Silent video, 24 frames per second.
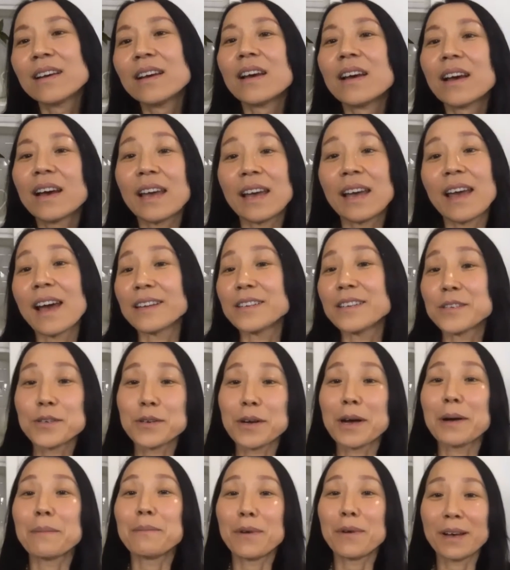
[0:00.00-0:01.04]
he had
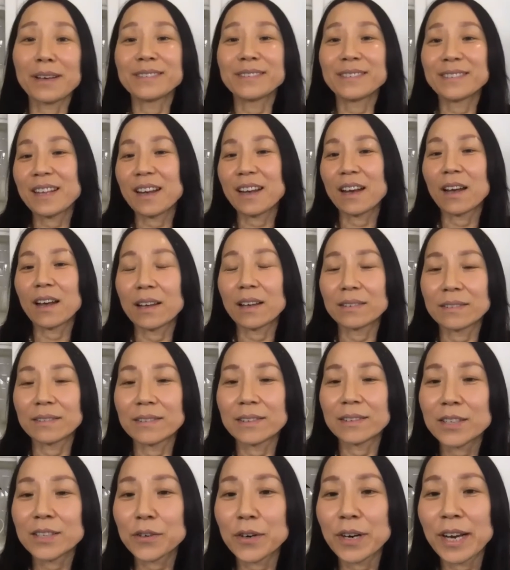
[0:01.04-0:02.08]
trauma
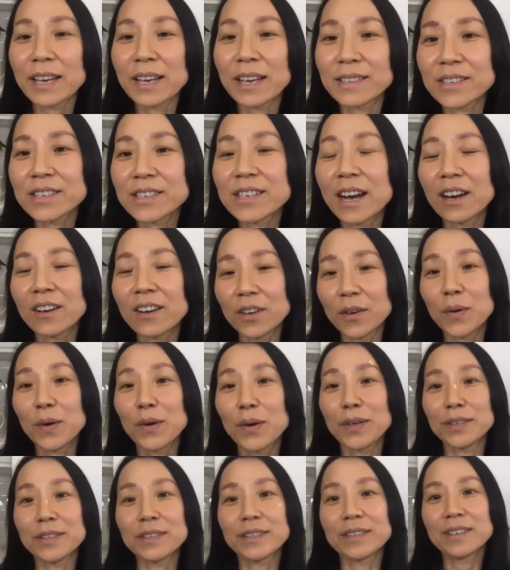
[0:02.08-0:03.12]
during his
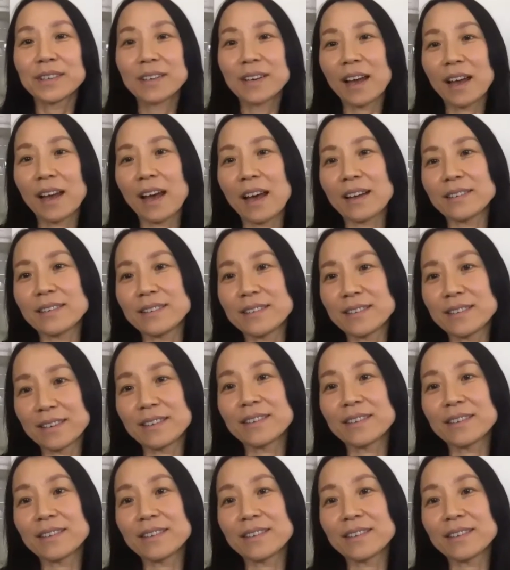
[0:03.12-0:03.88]
childhood, and